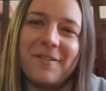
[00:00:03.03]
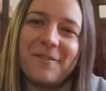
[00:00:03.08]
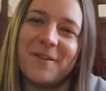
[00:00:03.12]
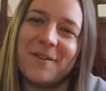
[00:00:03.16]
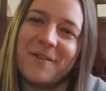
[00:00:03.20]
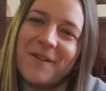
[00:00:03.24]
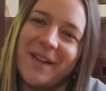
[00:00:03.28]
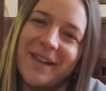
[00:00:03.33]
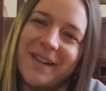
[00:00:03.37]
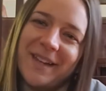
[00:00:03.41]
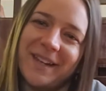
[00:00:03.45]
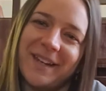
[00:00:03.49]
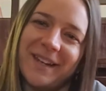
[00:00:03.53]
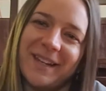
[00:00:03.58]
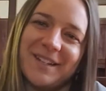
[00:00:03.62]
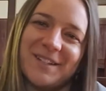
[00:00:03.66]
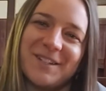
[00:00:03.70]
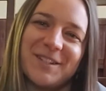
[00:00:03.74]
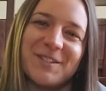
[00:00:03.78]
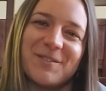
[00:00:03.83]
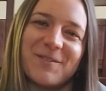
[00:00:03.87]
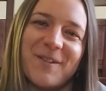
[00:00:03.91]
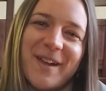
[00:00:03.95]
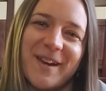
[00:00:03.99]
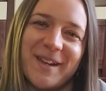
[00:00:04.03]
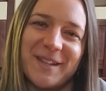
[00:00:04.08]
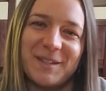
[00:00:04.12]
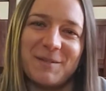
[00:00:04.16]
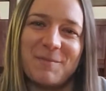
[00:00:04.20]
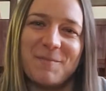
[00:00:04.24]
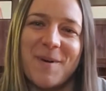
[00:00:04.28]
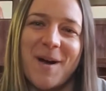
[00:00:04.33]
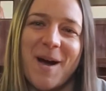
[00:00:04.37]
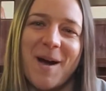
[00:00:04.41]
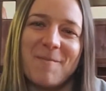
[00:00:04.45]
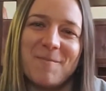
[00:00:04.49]
everyone, I just wanted to
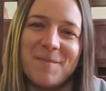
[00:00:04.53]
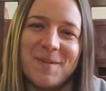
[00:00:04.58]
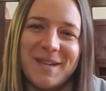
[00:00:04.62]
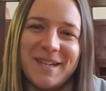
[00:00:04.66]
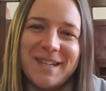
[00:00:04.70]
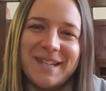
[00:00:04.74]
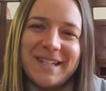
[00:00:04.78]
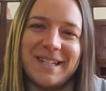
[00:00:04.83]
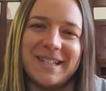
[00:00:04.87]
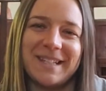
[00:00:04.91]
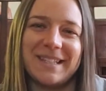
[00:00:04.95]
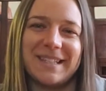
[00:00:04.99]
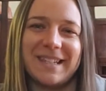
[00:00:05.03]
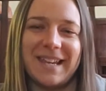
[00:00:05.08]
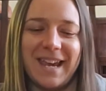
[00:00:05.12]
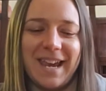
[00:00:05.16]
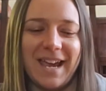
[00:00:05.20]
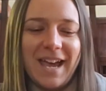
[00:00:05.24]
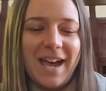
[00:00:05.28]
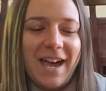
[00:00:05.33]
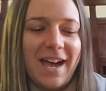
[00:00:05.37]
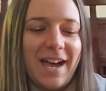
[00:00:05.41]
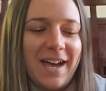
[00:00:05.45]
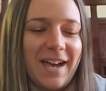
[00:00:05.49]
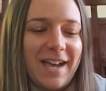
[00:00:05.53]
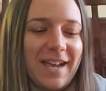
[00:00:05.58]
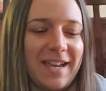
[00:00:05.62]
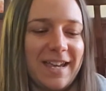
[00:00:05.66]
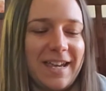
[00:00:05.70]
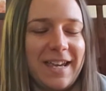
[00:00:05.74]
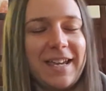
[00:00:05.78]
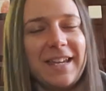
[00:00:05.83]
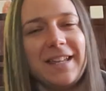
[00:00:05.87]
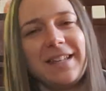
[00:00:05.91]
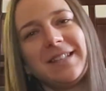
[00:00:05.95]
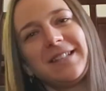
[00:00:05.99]
pop in and say hi
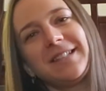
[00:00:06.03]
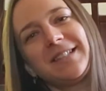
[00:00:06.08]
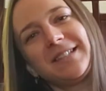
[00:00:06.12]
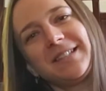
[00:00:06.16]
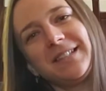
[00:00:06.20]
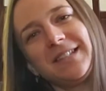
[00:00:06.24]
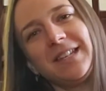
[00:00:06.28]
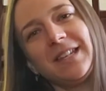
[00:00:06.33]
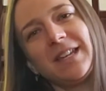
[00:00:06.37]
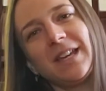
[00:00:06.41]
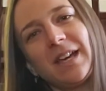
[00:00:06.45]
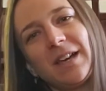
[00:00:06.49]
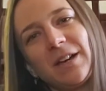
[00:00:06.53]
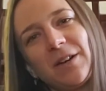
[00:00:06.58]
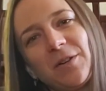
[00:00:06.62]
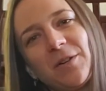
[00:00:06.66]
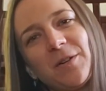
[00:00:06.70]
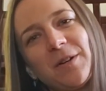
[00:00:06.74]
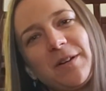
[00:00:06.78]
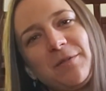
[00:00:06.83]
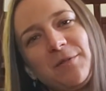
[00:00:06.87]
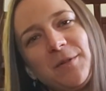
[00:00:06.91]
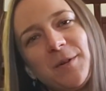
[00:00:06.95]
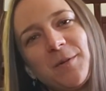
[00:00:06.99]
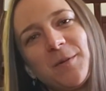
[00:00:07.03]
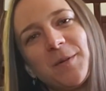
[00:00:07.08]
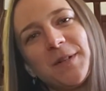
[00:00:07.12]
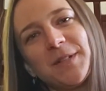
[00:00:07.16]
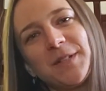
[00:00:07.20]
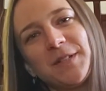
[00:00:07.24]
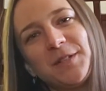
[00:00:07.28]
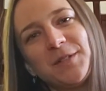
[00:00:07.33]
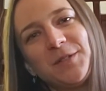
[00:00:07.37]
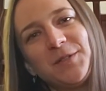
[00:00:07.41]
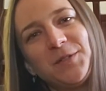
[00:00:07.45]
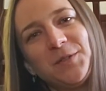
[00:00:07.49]
and see how
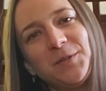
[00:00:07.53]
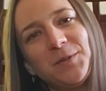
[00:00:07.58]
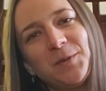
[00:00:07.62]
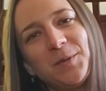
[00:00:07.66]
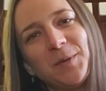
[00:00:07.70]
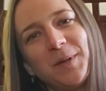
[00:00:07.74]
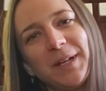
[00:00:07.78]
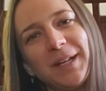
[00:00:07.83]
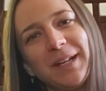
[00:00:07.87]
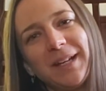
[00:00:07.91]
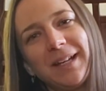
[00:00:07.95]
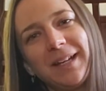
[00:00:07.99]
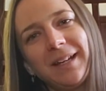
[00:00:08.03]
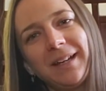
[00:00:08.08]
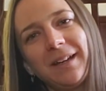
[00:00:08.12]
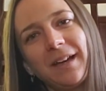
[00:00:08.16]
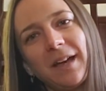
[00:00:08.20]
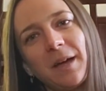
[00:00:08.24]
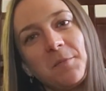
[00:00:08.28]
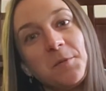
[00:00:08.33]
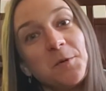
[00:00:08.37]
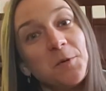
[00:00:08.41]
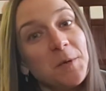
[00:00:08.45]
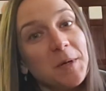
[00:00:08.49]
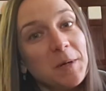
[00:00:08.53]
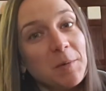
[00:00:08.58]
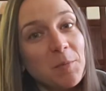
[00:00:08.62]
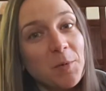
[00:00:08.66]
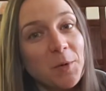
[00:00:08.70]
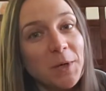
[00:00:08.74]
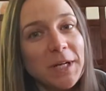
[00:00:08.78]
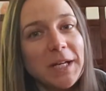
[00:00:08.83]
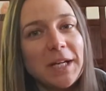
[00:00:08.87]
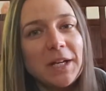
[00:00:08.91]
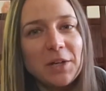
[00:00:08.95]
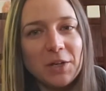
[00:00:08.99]
everyone's doing. I'm doing
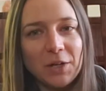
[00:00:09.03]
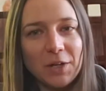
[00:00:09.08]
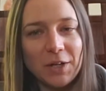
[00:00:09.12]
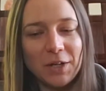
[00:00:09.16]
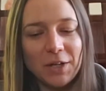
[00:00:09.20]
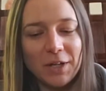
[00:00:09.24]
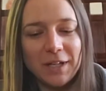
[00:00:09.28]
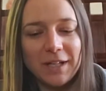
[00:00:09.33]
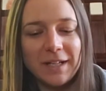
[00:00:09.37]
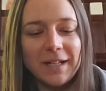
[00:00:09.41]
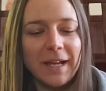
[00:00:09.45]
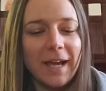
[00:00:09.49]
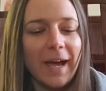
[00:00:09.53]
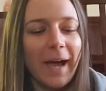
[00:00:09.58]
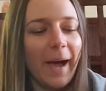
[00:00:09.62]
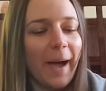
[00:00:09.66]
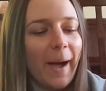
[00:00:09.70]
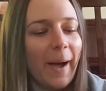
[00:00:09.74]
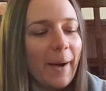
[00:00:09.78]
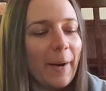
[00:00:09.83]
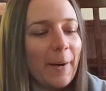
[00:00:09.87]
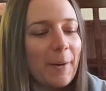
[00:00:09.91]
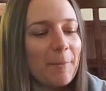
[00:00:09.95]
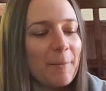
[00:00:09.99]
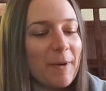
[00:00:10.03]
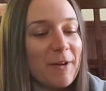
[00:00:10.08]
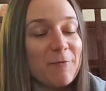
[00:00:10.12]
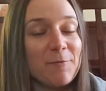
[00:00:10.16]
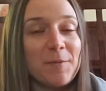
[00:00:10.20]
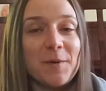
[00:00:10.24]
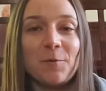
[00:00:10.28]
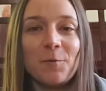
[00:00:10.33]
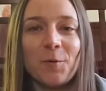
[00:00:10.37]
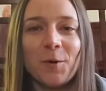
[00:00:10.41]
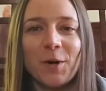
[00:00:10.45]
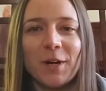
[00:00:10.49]
pretty good. I've
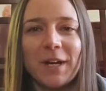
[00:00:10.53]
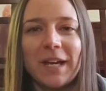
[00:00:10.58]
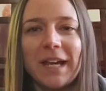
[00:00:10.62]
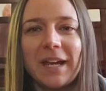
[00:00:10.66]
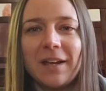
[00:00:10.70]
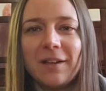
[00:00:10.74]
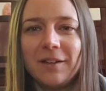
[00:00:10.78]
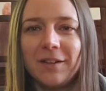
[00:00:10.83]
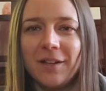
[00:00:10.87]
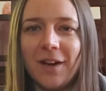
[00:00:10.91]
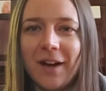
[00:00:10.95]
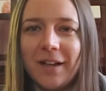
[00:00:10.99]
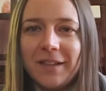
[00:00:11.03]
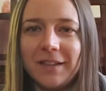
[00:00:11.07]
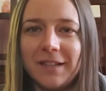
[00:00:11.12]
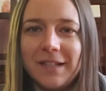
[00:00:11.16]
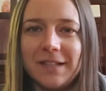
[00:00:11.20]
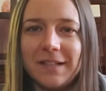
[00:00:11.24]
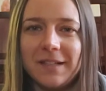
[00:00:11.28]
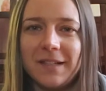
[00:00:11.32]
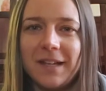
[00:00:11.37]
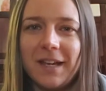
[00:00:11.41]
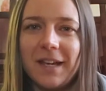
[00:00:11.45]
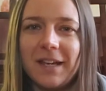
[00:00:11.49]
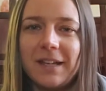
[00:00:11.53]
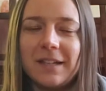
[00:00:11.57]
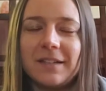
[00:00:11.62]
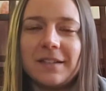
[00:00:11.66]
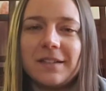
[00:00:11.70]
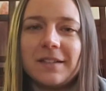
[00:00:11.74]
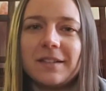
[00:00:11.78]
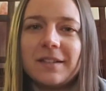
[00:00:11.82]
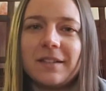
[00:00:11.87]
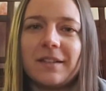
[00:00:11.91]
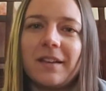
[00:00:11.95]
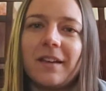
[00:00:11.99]
been working a lot these
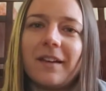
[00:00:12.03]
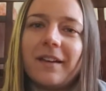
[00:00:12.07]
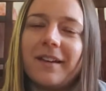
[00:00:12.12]
days,